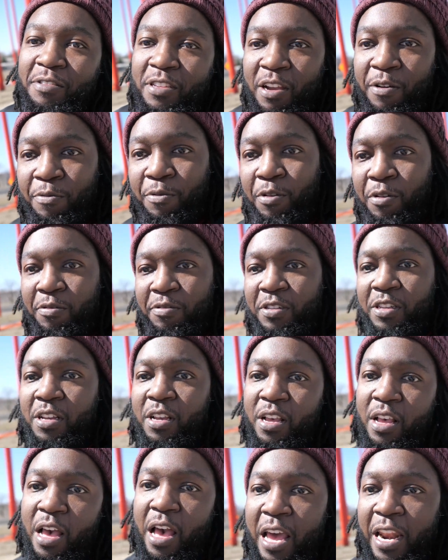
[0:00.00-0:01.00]
sunroofs,
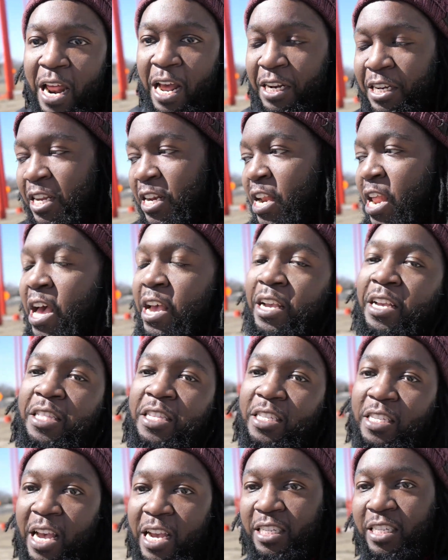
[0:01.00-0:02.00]
and I did not get
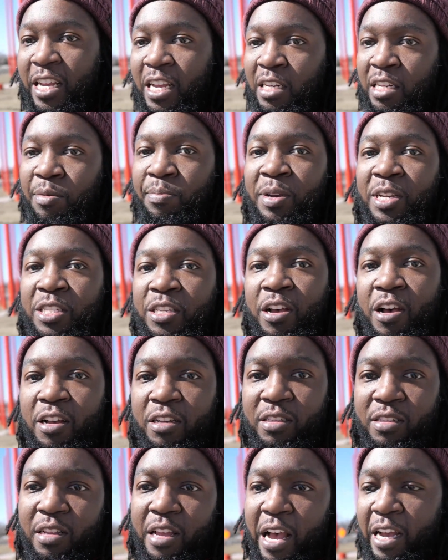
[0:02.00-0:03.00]
the titanium
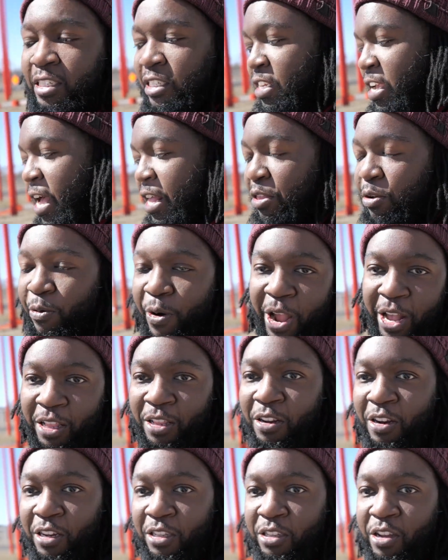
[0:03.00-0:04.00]
exhaust. I just got the
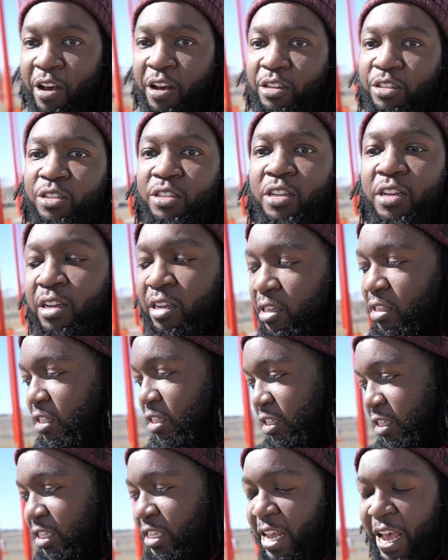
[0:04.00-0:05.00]
regular exhaust. It
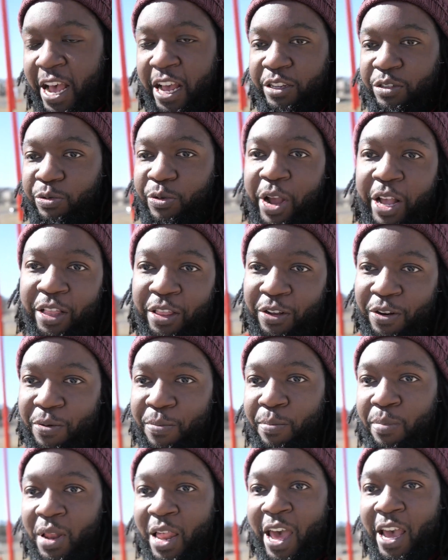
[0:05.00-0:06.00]
just has regular
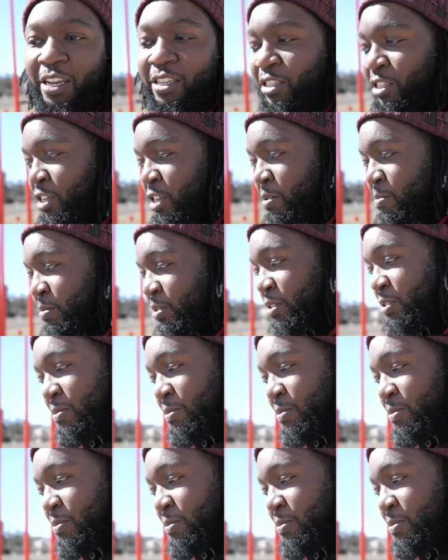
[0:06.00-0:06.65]
black tips,